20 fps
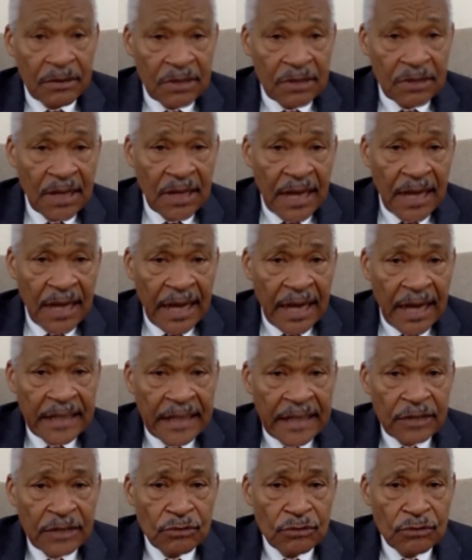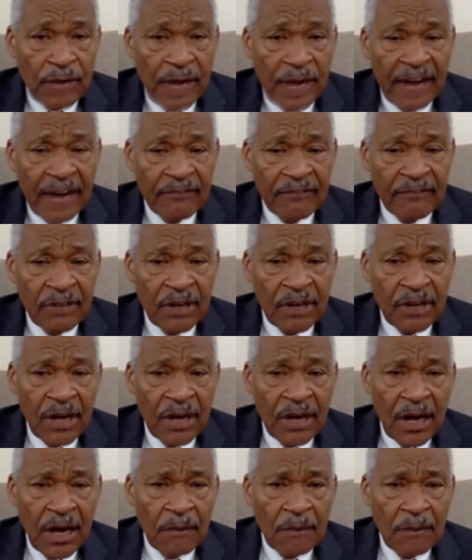and that you have
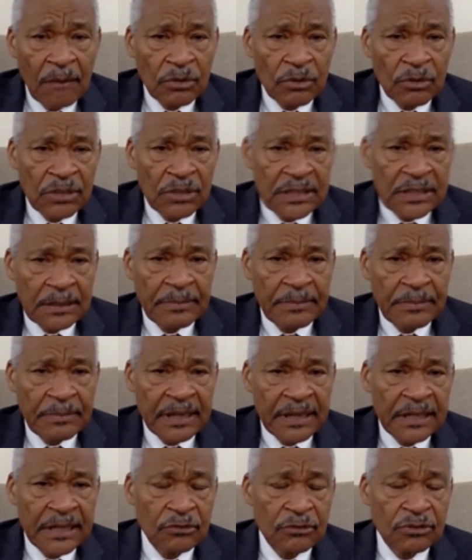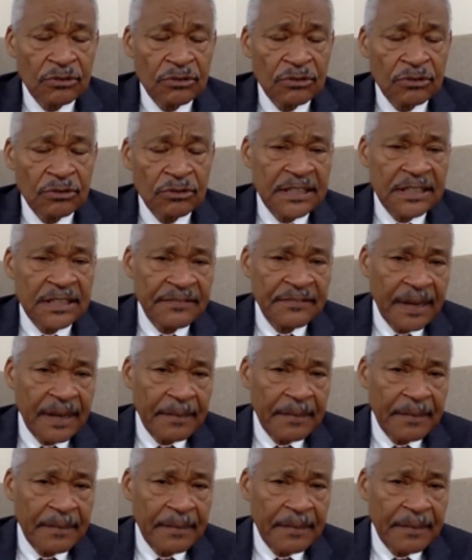most intimately to testify about.